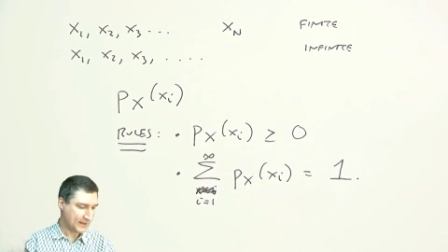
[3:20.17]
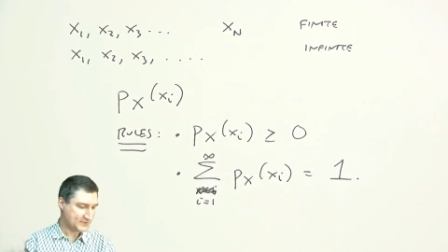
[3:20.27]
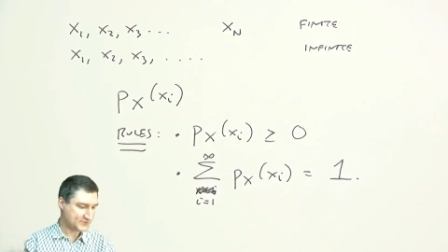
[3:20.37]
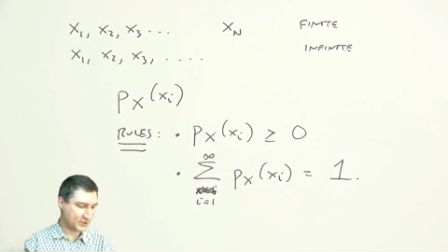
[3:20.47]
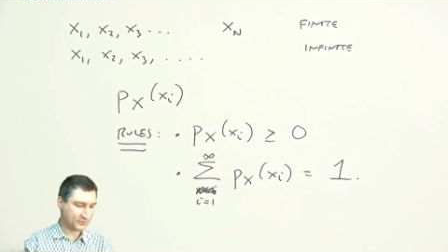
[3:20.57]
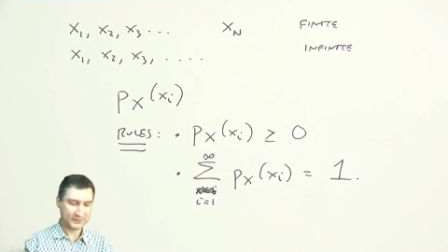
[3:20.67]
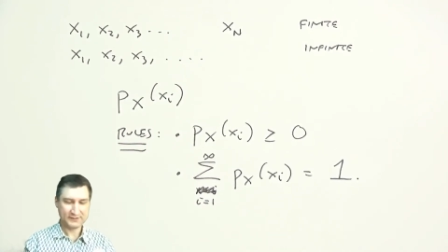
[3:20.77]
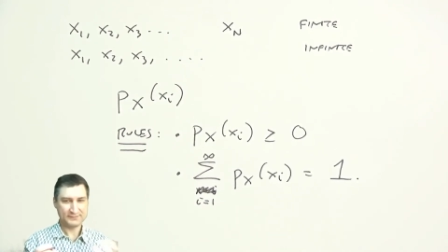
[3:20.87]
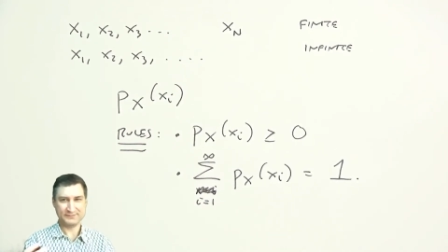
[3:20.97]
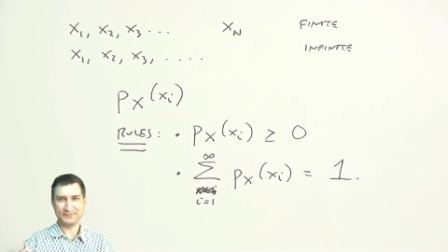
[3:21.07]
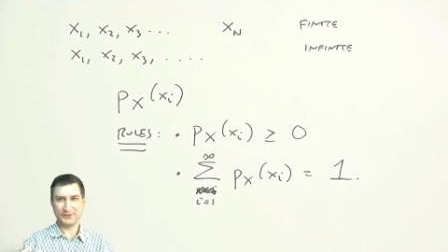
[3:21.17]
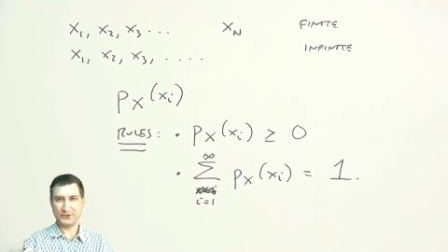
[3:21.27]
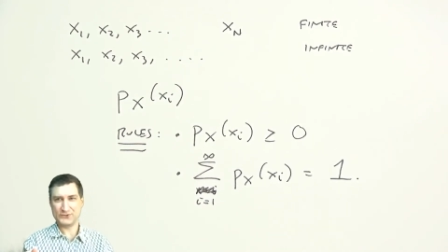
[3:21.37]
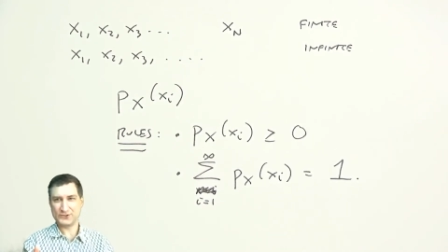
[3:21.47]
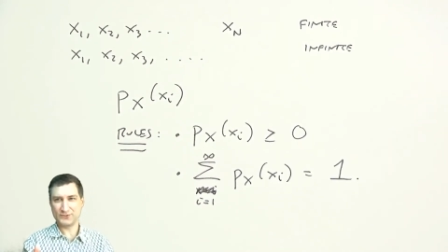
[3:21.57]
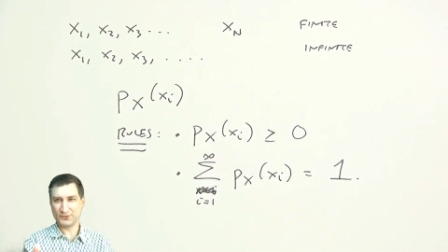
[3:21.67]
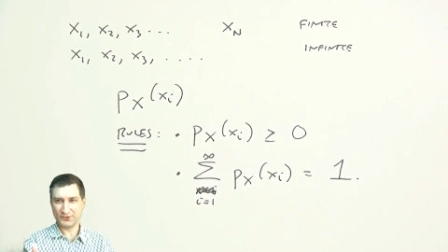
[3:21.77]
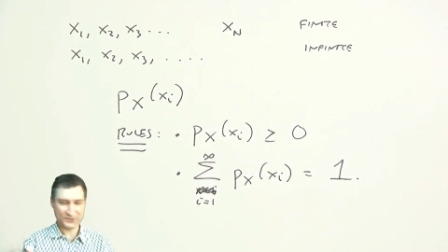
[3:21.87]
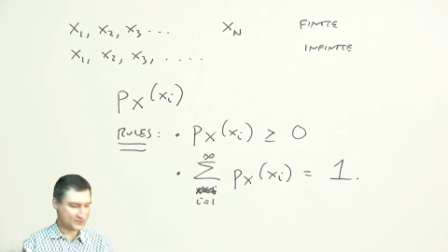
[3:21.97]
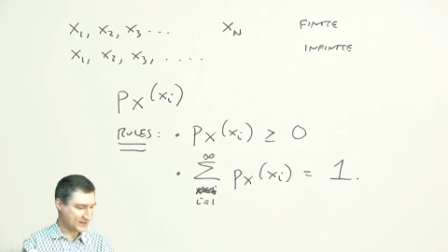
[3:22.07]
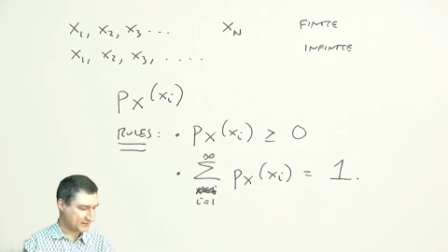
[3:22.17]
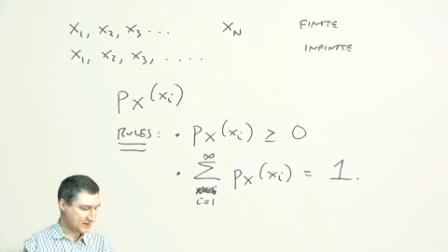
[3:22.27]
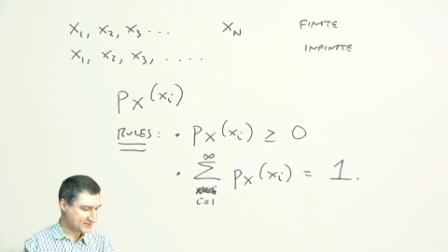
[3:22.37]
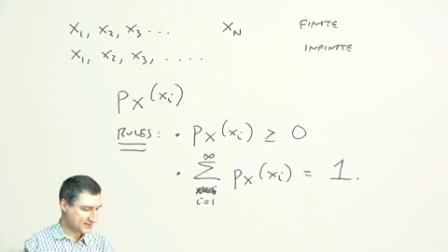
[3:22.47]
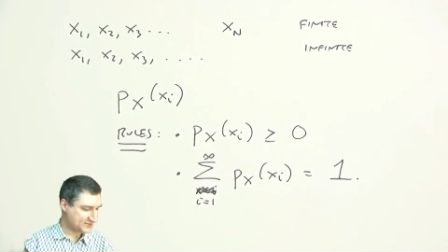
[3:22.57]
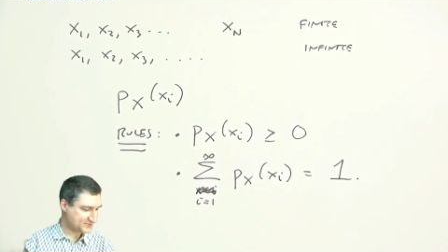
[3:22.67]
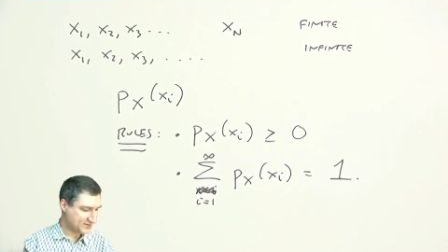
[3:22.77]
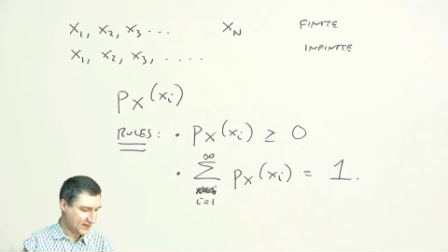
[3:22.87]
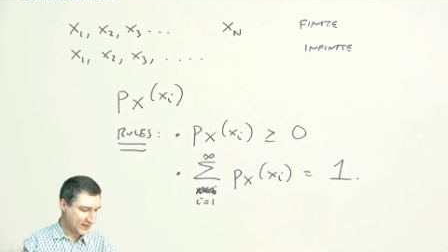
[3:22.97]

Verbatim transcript: So those two rules like make sense,